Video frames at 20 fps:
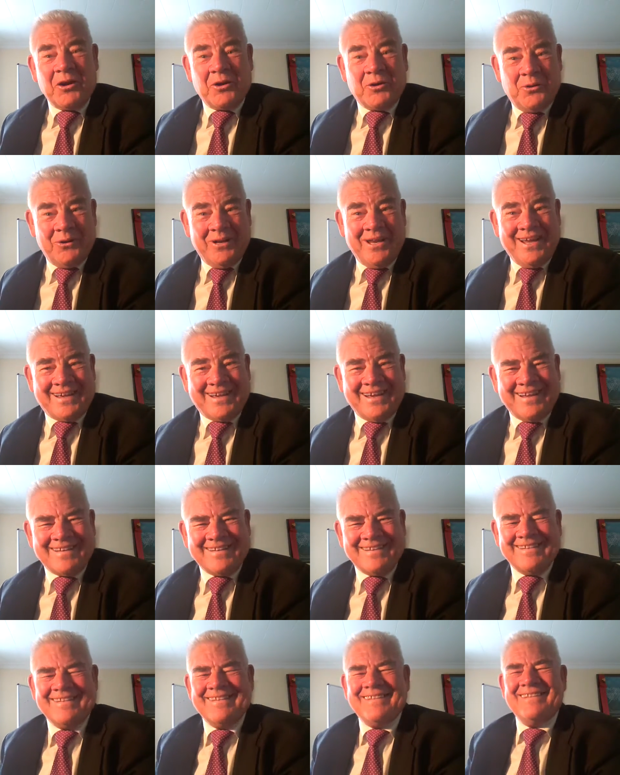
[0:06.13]
Good
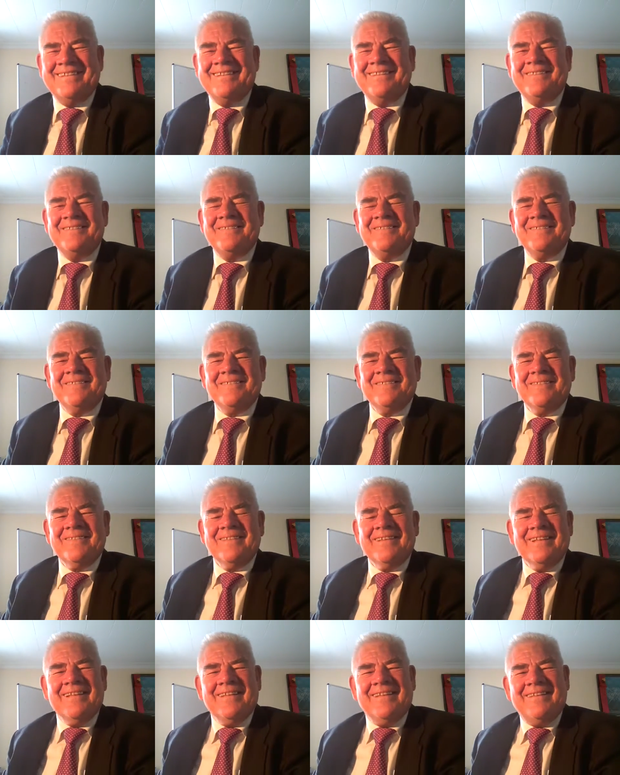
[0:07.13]
haircut.
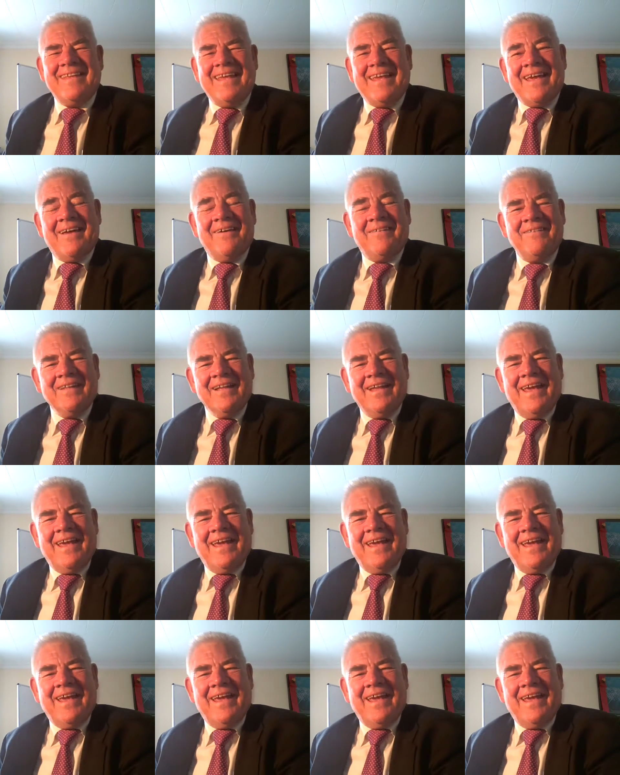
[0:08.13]
Yeah,